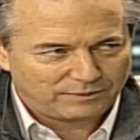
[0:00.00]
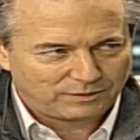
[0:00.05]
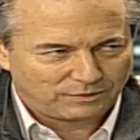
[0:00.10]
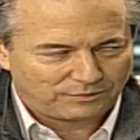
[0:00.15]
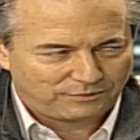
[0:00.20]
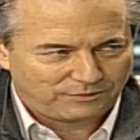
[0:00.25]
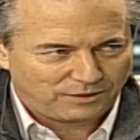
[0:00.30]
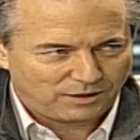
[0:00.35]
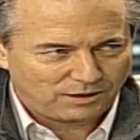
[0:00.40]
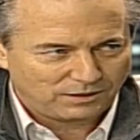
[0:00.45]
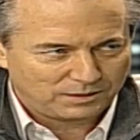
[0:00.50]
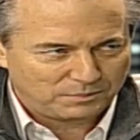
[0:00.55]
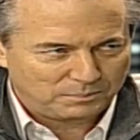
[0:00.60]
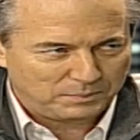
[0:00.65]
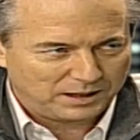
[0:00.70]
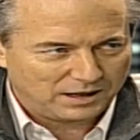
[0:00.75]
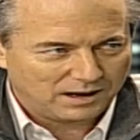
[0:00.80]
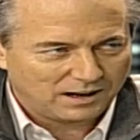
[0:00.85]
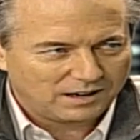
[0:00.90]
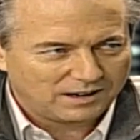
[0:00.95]
ever fallen
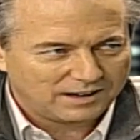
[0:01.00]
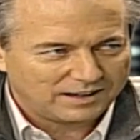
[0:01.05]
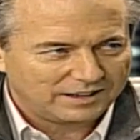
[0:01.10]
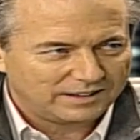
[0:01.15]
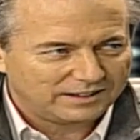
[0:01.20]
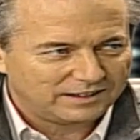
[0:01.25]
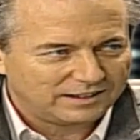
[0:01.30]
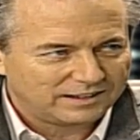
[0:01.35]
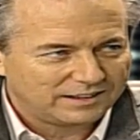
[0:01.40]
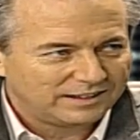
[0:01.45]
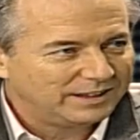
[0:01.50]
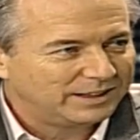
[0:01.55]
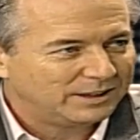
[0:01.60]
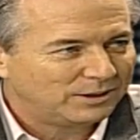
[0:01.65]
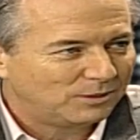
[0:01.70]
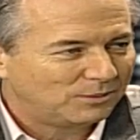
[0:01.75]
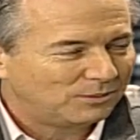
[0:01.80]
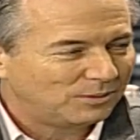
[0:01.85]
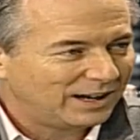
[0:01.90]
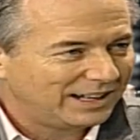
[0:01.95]
behind
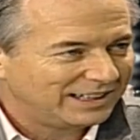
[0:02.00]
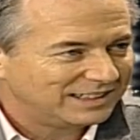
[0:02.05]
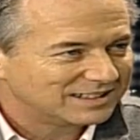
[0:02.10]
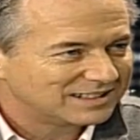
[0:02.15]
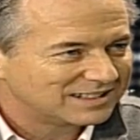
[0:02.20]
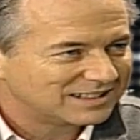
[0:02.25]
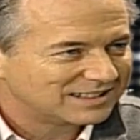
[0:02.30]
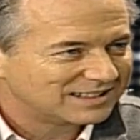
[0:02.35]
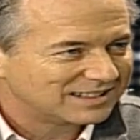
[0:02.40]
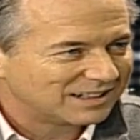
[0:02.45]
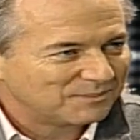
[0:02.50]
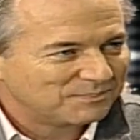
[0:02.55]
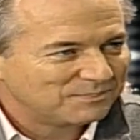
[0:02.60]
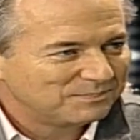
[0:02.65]
in a race.